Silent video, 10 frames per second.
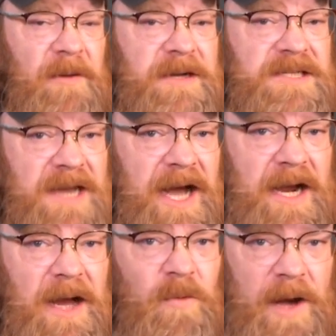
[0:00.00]
That argument has
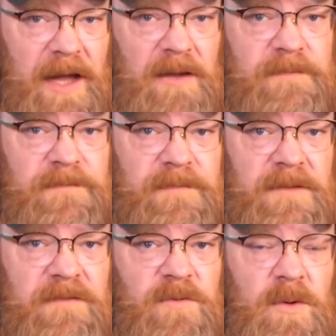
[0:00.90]
not gone well
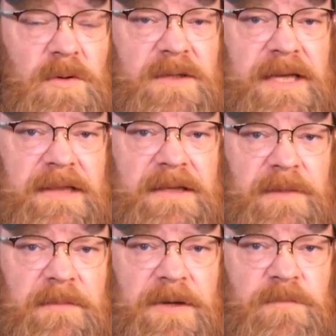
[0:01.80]
for
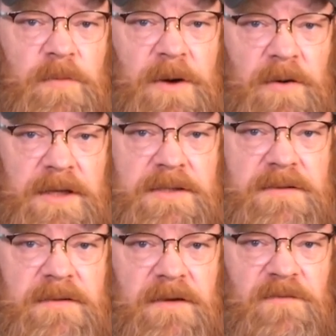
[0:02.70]
Tenth Amendment
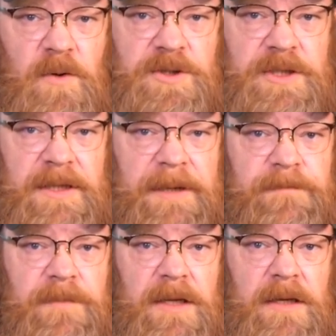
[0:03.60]
proponents, unfortunately.